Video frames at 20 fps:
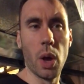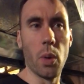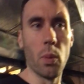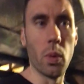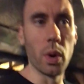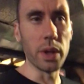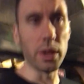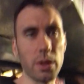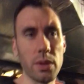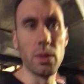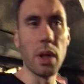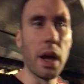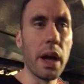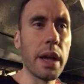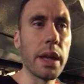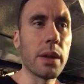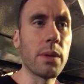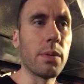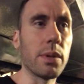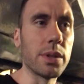what you
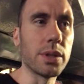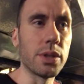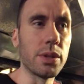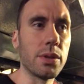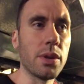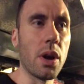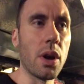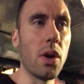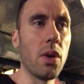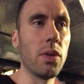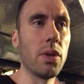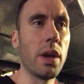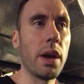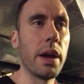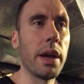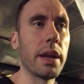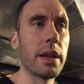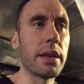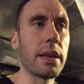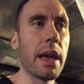like, what you don't
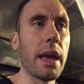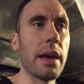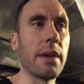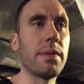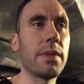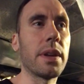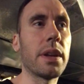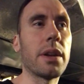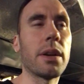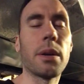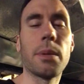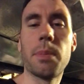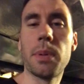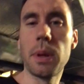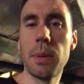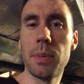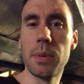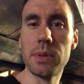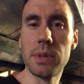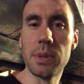like. Hear
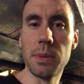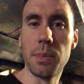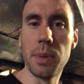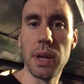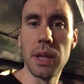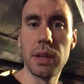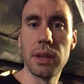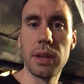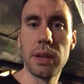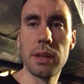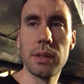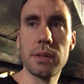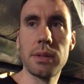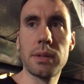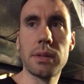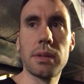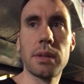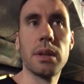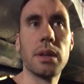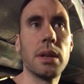people's
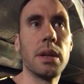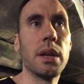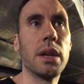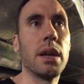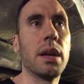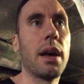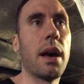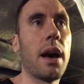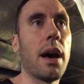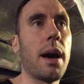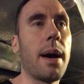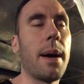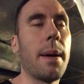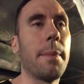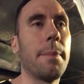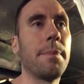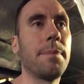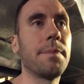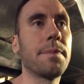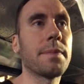opinions.
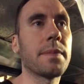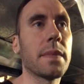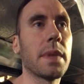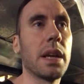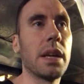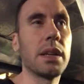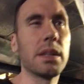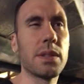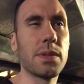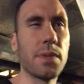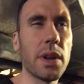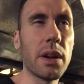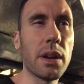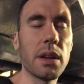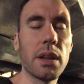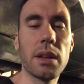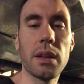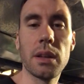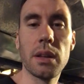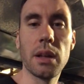And it's
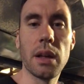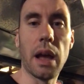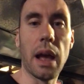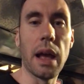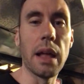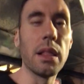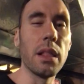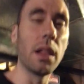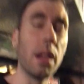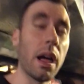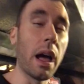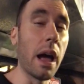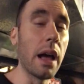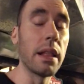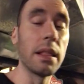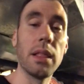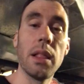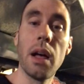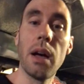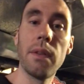very, I
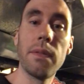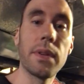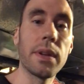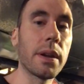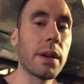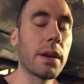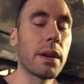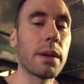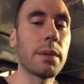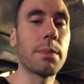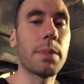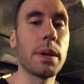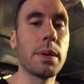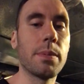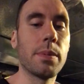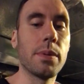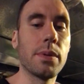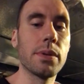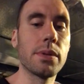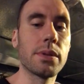love hearing
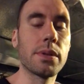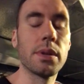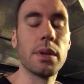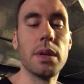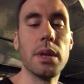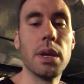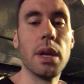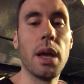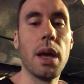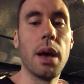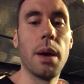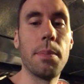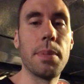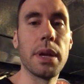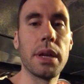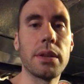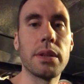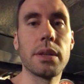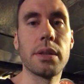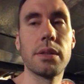people's
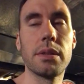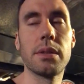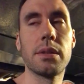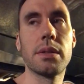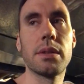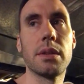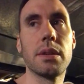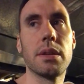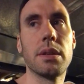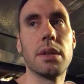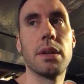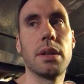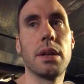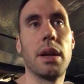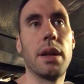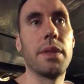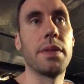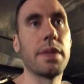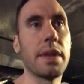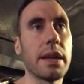opinions
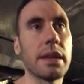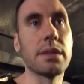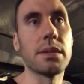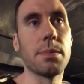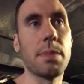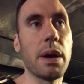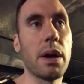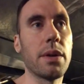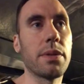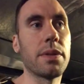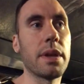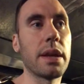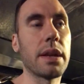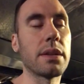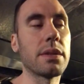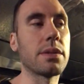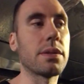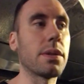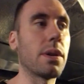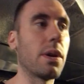and things about
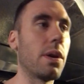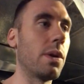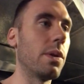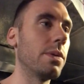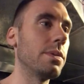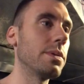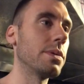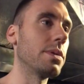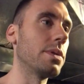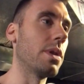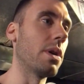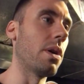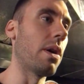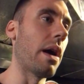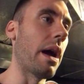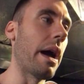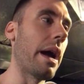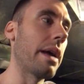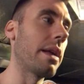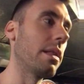things. So, you know,
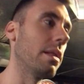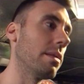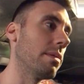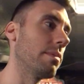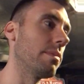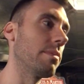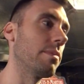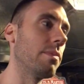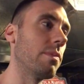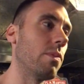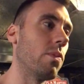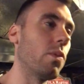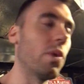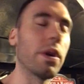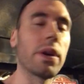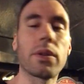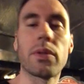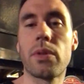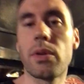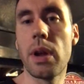I
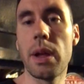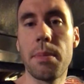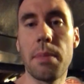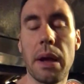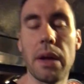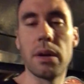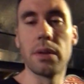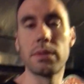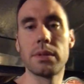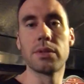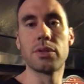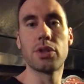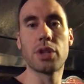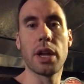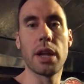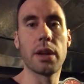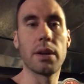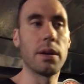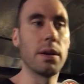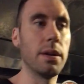want to create my own
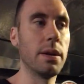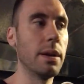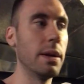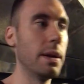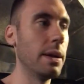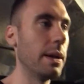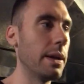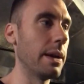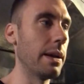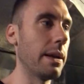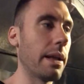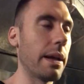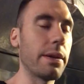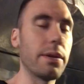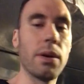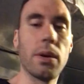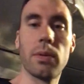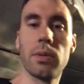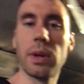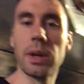channel. And I know